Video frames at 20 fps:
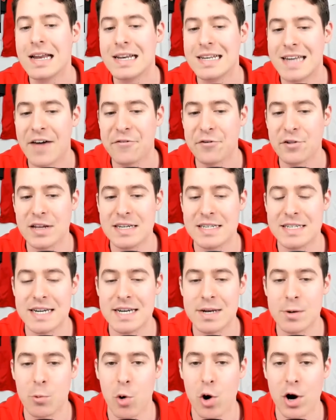Definitely
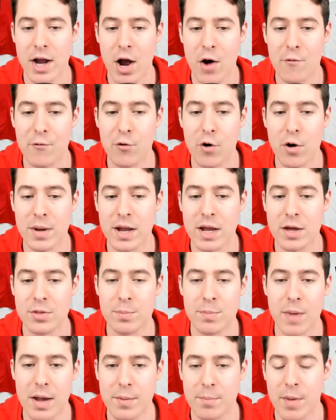didn't work out for me.
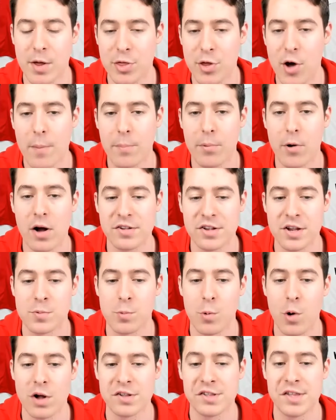My thought process
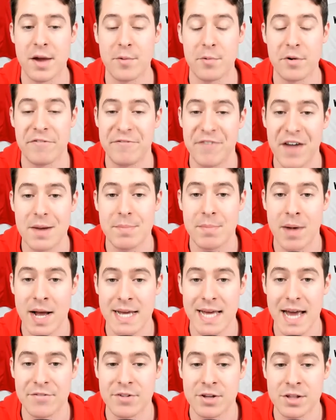was that I would fade
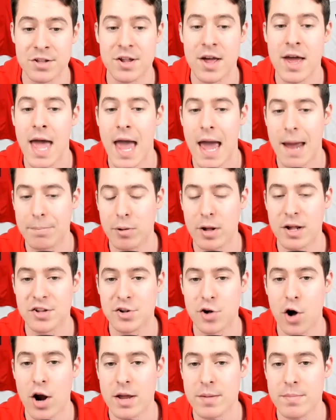Mike Evans and play
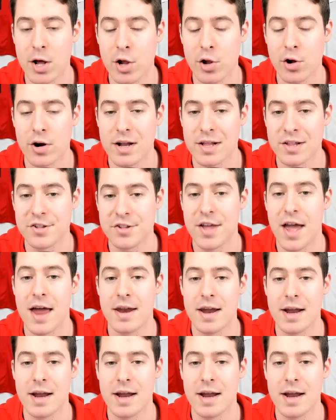Scotty Miller instead,